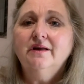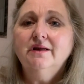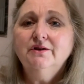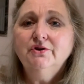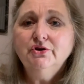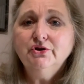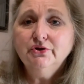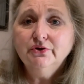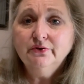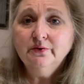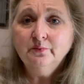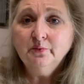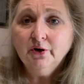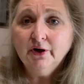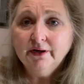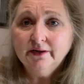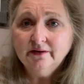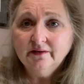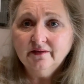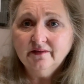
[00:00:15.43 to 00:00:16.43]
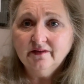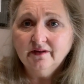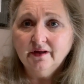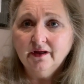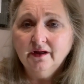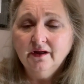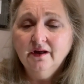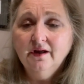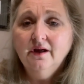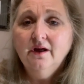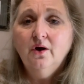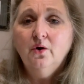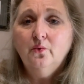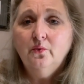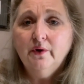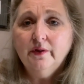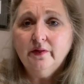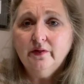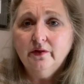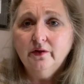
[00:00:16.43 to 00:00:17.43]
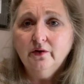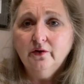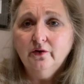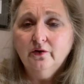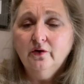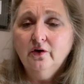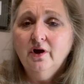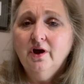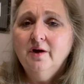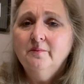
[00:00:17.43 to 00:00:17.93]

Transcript: into the pregnancy with you,